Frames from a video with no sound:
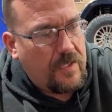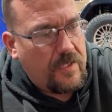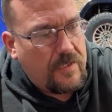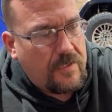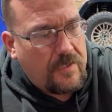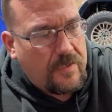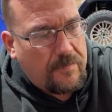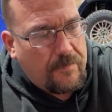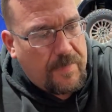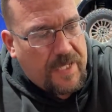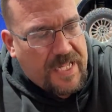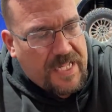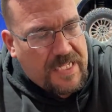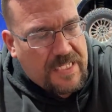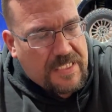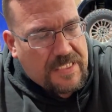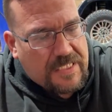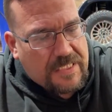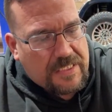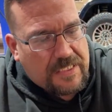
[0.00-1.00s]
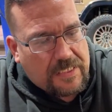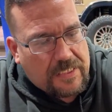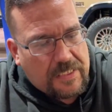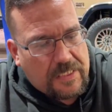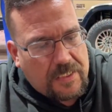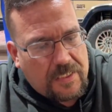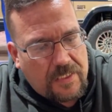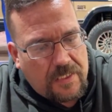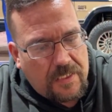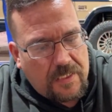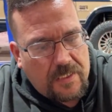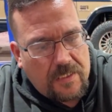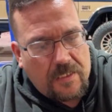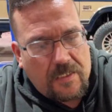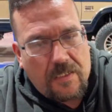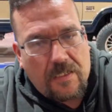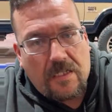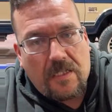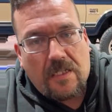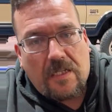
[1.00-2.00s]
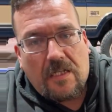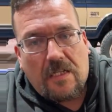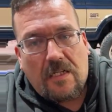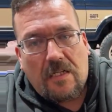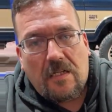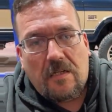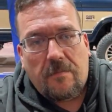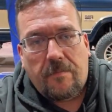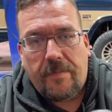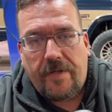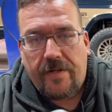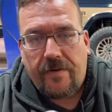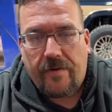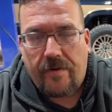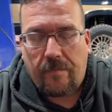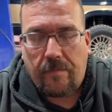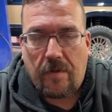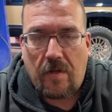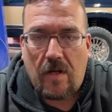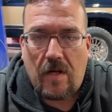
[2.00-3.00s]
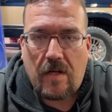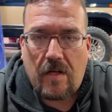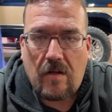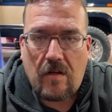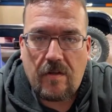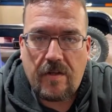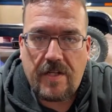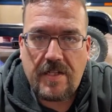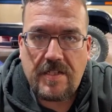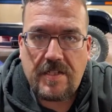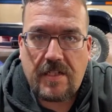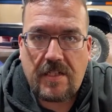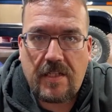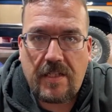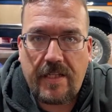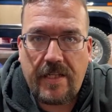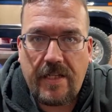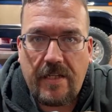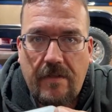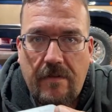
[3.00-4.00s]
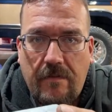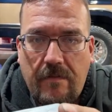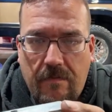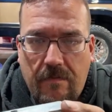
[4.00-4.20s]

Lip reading: Amazing. Metering block, all nice and clean.